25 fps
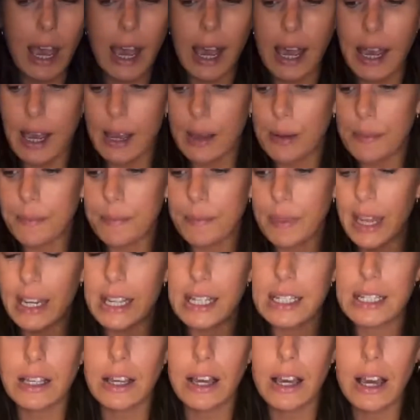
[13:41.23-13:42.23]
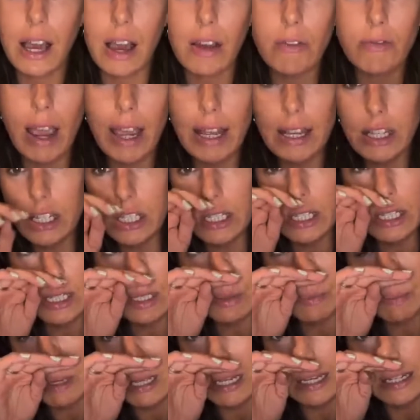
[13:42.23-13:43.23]
um, and it's a range
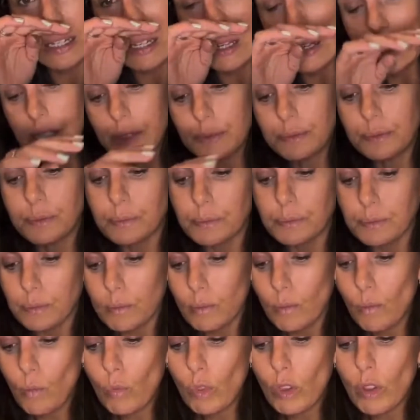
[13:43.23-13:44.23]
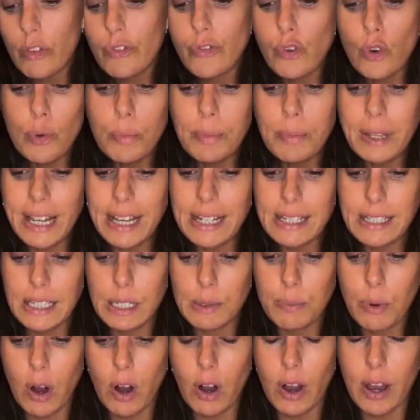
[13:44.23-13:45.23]
that's been
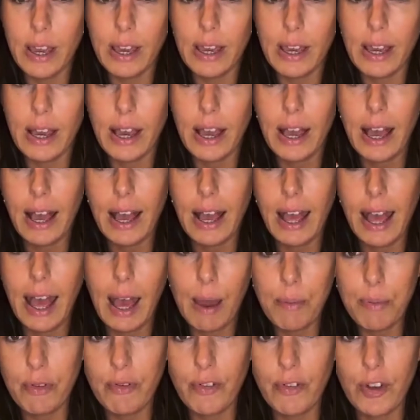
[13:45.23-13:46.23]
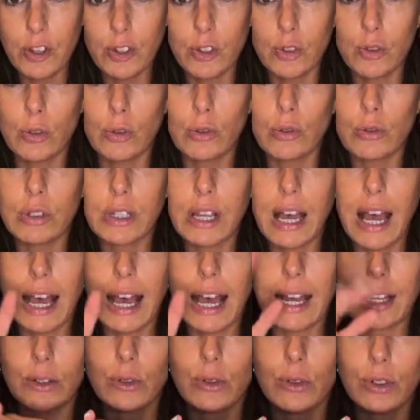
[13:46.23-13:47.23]
formulated by hair professionals
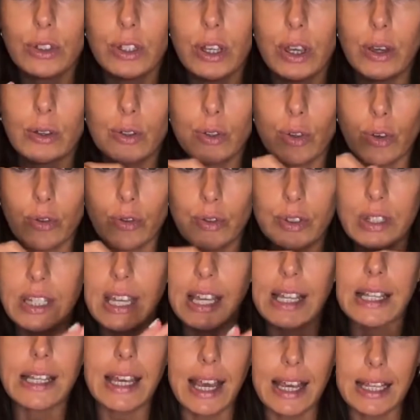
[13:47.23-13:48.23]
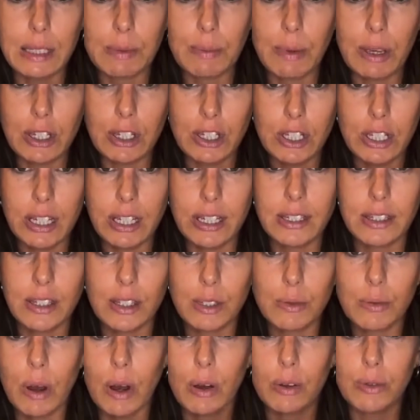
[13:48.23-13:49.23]
and also sort of skincare specialists
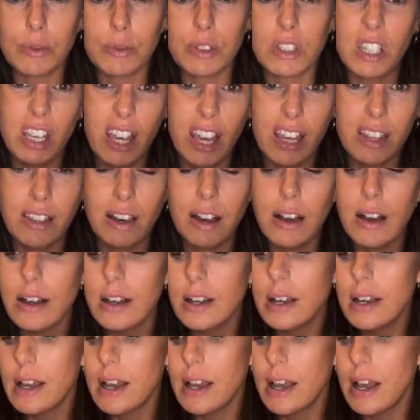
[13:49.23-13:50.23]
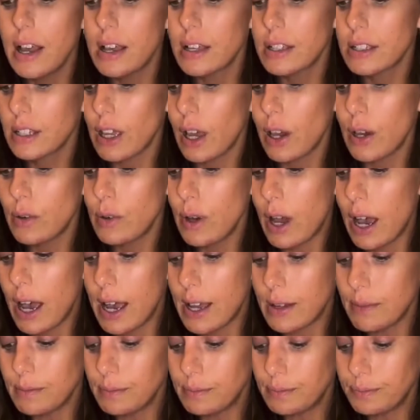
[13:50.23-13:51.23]
as well together. So
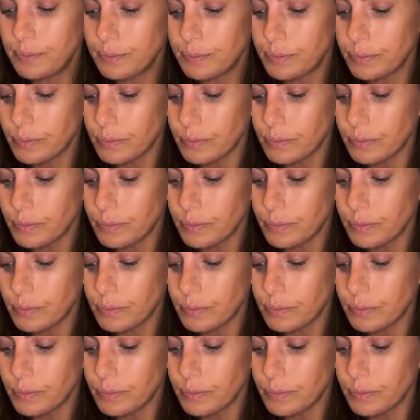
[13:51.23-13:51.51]
um,